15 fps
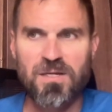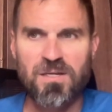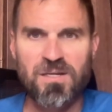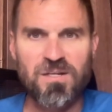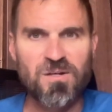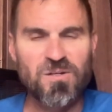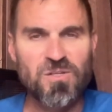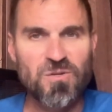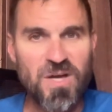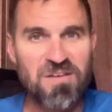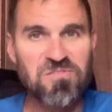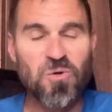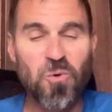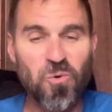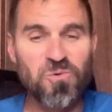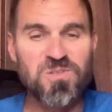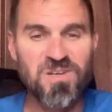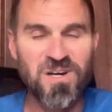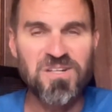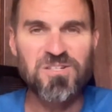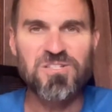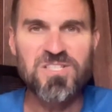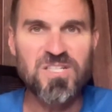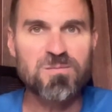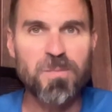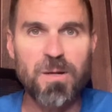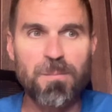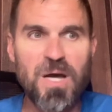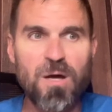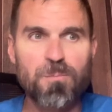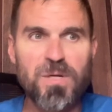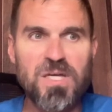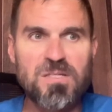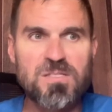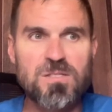you know, you have to hold under six minute mile pace.